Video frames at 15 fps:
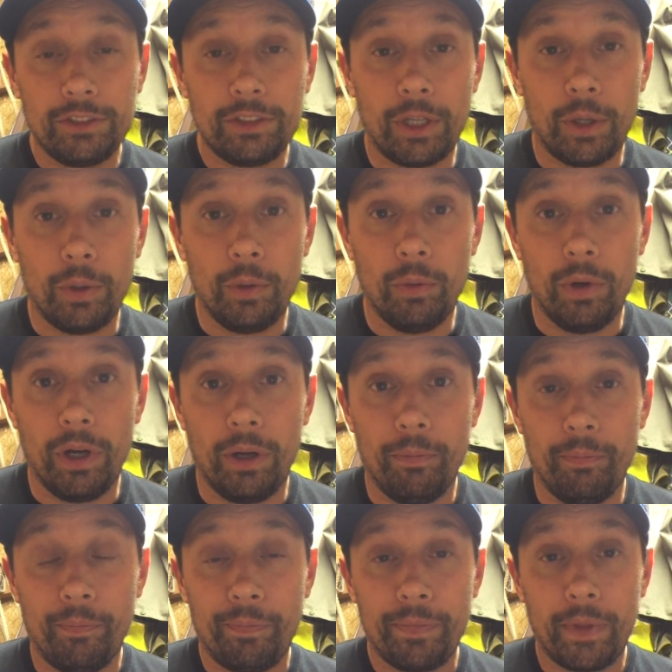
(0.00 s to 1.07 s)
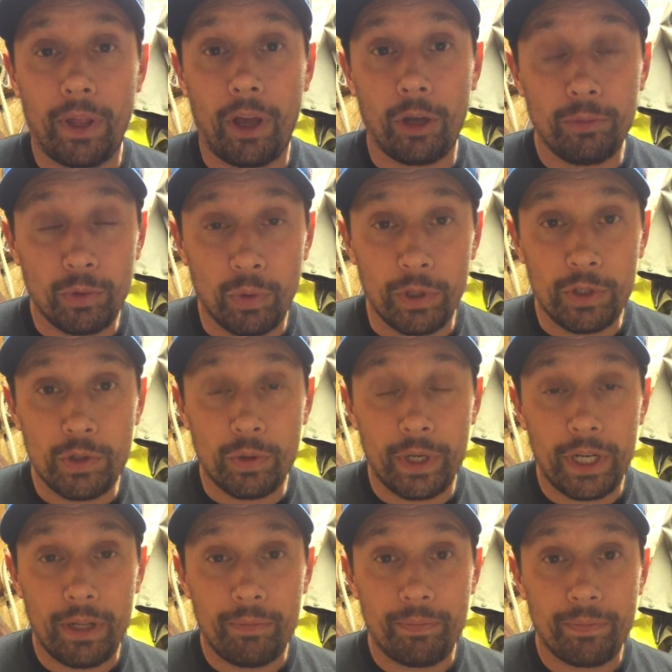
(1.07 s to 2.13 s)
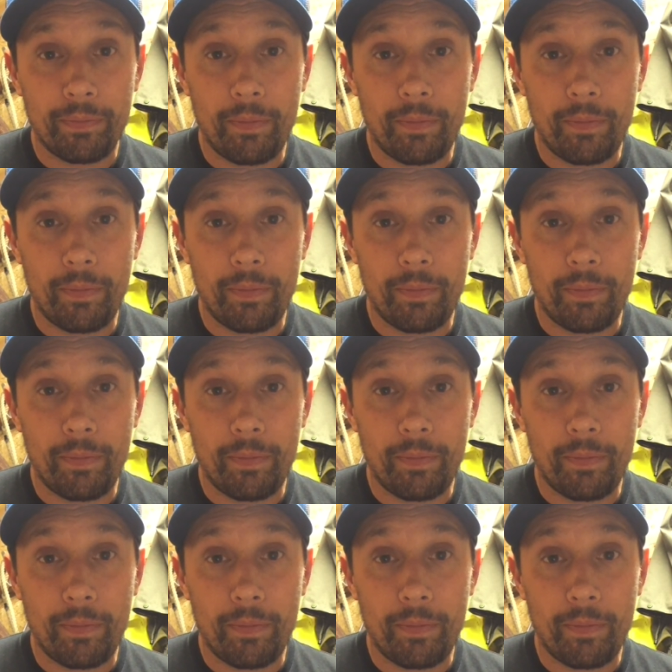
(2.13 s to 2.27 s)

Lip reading: So hope you all enjoyed it.